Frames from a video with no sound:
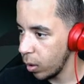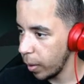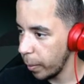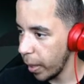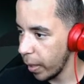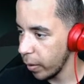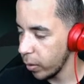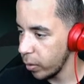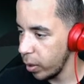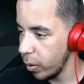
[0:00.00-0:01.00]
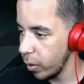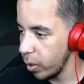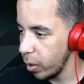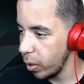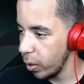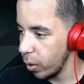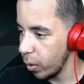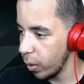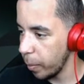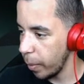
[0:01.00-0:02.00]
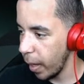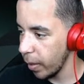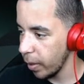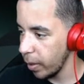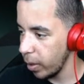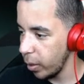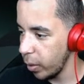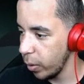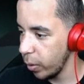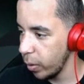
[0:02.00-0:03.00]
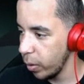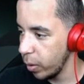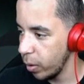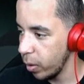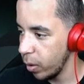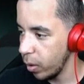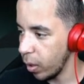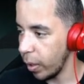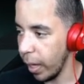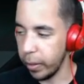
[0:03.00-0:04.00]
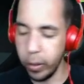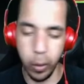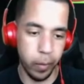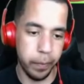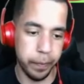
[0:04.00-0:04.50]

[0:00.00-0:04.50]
I battled you and you. I'm battling you. Okay, cool.